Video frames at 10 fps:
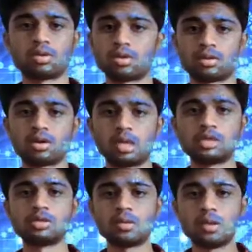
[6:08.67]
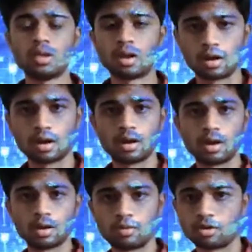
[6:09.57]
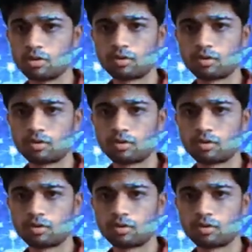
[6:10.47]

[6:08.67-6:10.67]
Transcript: took the readings for 3 readings,